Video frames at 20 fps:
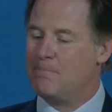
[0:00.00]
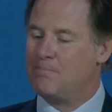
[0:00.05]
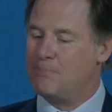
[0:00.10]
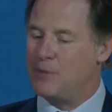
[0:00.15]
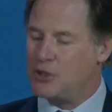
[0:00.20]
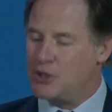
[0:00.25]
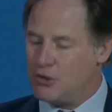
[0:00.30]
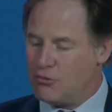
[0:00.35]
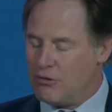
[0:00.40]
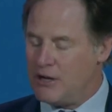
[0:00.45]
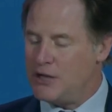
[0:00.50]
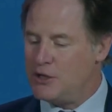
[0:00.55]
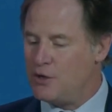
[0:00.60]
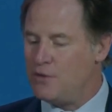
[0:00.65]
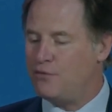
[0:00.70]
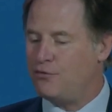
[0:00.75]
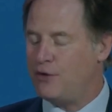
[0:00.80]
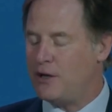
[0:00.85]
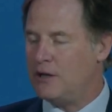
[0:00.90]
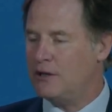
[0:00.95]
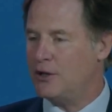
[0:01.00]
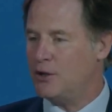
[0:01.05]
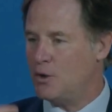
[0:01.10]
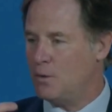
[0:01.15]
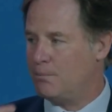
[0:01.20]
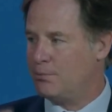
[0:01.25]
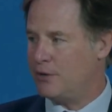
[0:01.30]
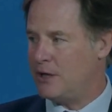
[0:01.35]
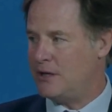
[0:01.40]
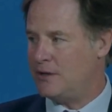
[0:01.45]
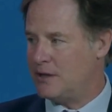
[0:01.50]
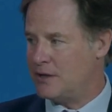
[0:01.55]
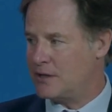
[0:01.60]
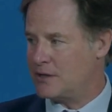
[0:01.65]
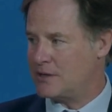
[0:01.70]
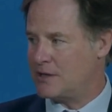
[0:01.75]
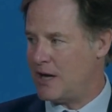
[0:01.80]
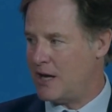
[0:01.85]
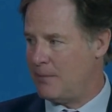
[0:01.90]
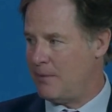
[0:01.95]
but you really do feel that you're breathing the
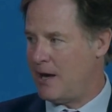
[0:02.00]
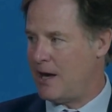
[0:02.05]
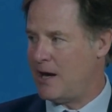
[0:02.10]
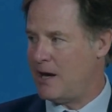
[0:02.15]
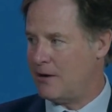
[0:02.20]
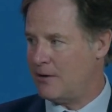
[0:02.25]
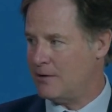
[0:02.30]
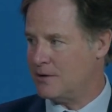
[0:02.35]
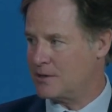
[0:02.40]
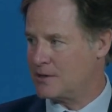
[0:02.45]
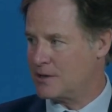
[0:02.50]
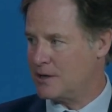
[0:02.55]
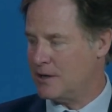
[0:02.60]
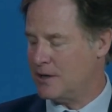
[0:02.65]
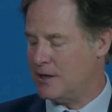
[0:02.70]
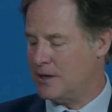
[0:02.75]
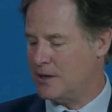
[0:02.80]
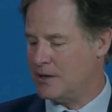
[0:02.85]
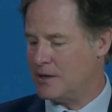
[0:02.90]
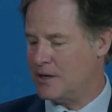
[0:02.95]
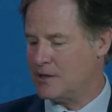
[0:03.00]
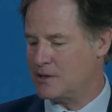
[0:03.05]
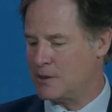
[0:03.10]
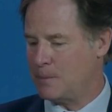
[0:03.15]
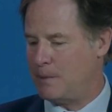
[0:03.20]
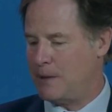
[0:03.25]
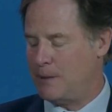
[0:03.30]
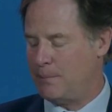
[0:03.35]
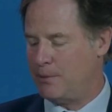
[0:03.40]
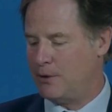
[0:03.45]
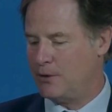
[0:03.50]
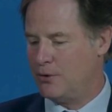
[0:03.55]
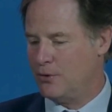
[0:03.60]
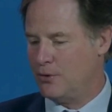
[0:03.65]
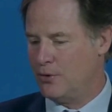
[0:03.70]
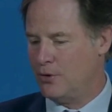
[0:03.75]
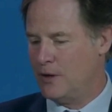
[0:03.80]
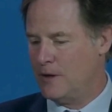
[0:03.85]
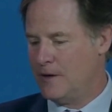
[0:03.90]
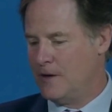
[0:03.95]
same air as the, uh, as the people
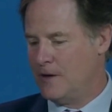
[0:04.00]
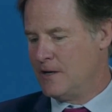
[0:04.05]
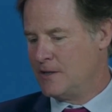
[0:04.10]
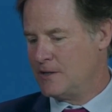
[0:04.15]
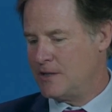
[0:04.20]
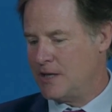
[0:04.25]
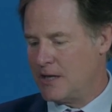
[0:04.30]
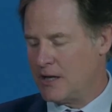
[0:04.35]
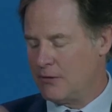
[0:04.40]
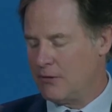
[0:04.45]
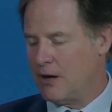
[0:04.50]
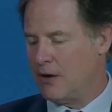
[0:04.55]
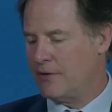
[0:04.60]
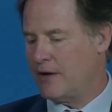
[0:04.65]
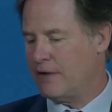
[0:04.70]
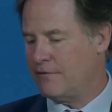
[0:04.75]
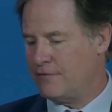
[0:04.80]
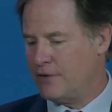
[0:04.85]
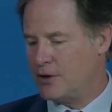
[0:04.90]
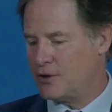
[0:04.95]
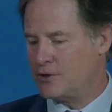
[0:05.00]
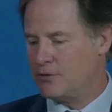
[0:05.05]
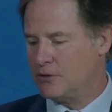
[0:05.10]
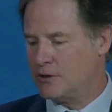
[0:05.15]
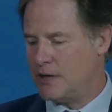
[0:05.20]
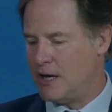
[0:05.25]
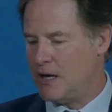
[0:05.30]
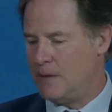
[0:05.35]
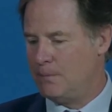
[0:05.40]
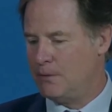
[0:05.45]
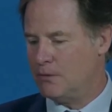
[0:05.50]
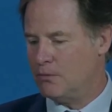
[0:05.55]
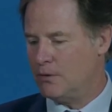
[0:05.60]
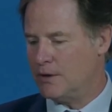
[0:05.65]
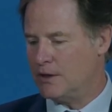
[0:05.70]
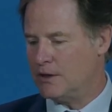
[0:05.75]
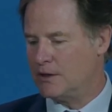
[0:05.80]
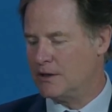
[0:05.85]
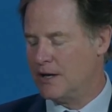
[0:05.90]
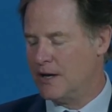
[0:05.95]
you're sitting around that virtual table
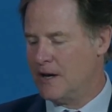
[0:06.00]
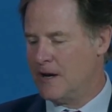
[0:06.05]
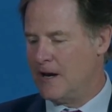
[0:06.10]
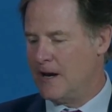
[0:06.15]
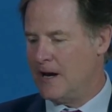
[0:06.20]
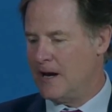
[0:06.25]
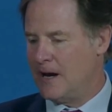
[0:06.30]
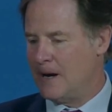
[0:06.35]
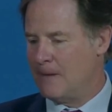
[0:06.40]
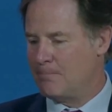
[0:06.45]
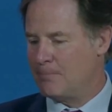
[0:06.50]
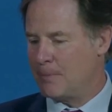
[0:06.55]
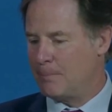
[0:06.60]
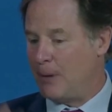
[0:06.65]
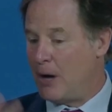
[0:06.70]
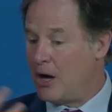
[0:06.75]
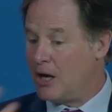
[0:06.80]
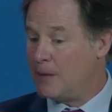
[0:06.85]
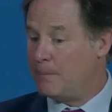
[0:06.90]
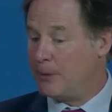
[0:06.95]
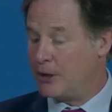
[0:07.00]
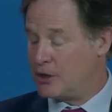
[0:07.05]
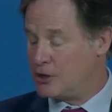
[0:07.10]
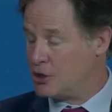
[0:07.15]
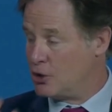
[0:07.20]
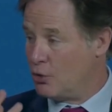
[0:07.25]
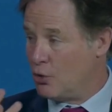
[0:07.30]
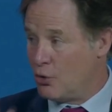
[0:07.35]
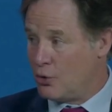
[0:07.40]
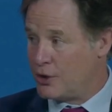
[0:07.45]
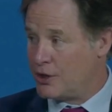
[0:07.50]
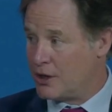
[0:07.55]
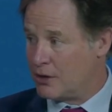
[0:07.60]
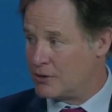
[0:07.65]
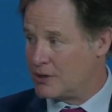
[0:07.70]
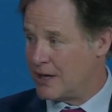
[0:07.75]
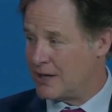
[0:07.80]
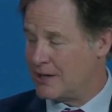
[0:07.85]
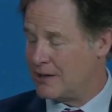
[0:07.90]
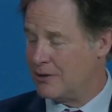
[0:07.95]
with, um, partly because the audio
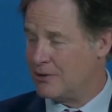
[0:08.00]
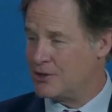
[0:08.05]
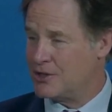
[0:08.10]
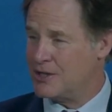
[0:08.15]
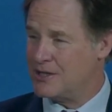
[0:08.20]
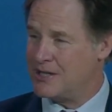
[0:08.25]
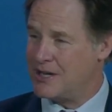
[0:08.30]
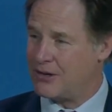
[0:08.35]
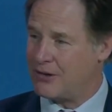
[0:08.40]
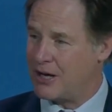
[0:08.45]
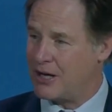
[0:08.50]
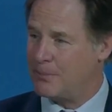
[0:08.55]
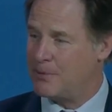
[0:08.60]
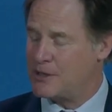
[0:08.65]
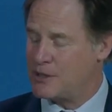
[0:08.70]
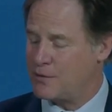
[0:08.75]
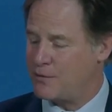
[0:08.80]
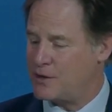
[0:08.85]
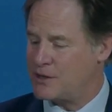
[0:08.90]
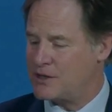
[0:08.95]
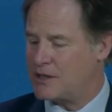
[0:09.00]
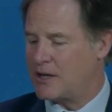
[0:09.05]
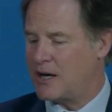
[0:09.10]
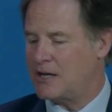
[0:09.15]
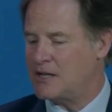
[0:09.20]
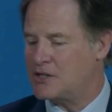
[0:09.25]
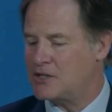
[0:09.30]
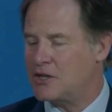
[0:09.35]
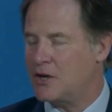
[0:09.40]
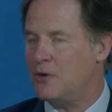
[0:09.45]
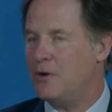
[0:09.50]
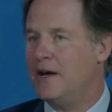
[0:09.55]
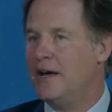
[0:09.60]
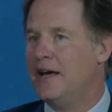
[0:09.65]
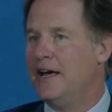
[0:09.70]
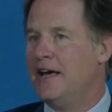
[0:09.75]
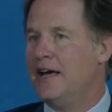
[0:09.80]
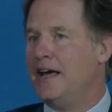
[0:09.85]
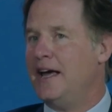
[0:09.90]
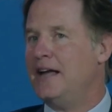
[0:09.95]
technology is incredibly sophisticated. So
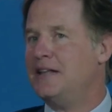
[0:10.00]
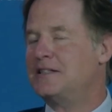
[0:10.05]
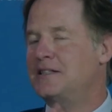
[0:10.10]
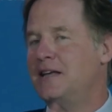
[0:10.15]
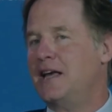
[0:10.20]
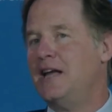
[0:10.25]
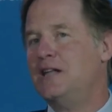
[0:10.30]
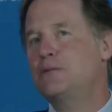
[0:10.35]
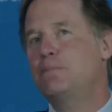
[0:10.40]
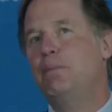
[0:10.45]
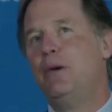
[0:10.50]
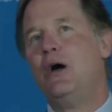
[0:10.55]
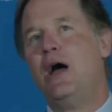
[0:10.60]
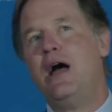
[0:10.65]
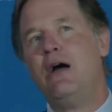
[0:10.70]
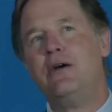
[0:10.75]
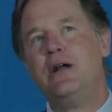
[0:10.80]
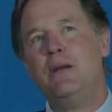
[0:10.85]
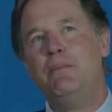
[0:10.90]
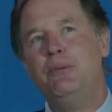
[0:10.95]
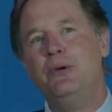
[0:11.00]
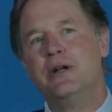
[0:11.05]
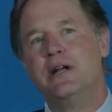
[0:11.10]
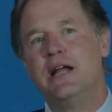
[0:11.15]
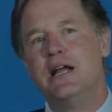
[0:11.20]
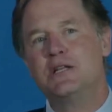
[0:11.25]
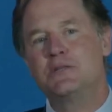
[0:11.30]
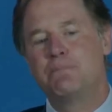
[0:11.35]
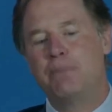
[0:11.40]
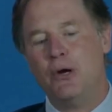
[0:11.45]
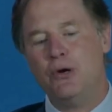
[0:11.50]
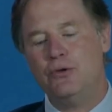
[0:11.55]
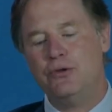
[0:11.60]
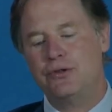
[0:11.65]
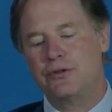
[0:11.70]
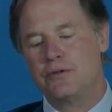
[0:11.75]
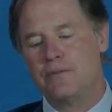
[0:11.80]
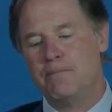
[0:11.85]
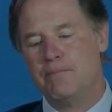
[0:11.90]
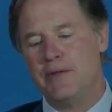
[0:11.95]
it's, it's how can I put it? It's
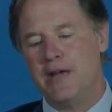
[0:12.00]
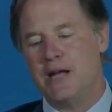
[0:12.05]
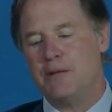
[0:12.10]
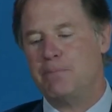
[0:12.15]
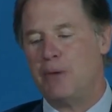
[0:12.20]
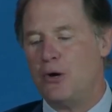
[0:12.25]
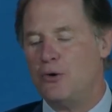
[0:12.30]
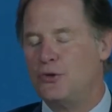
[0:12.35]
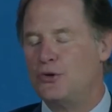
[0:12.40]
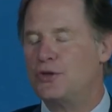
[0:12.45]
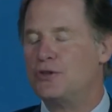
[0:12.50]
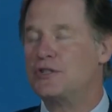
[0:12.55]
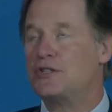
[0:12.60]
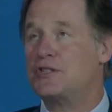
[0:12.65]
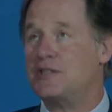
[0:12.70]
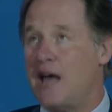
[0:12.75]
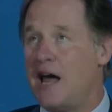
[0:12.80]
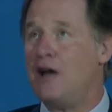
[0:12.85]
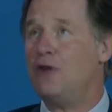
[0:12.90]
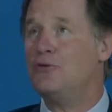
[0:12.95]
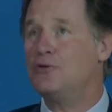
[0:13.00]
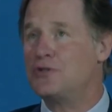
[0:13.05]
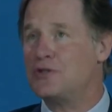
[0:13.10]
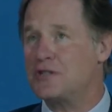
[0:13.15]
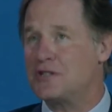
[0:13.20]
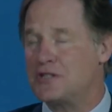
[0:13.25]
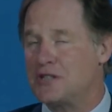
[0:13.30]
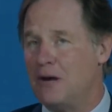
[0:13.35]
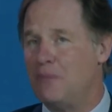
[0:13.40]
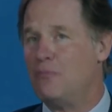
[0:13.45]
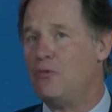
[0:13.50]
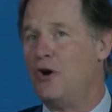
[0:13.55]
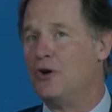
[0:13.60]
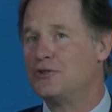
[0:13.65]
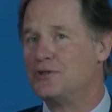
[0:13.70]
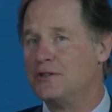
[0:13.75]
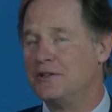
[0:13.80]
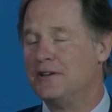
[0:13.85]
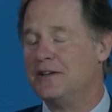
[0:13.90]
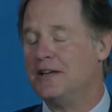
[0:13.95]
both, it both sounds somewhat